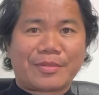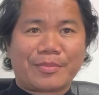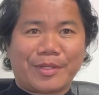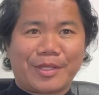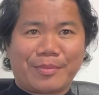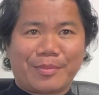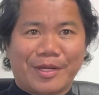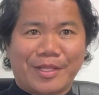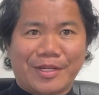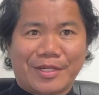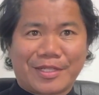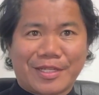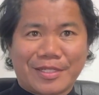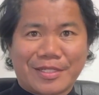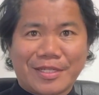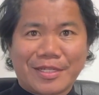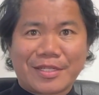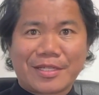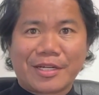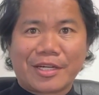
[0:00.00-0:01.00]
my dear brothers and
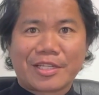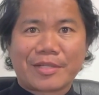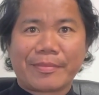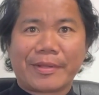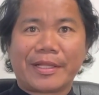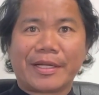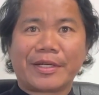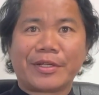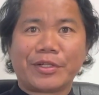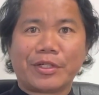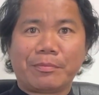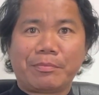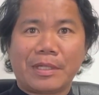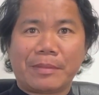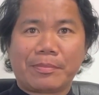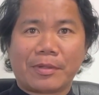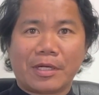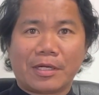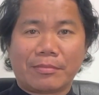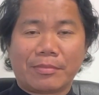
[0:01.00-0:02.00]
sisters, my dear good
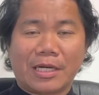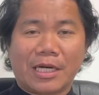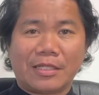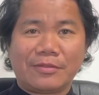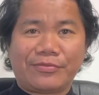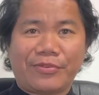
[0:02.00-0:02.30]
people of God,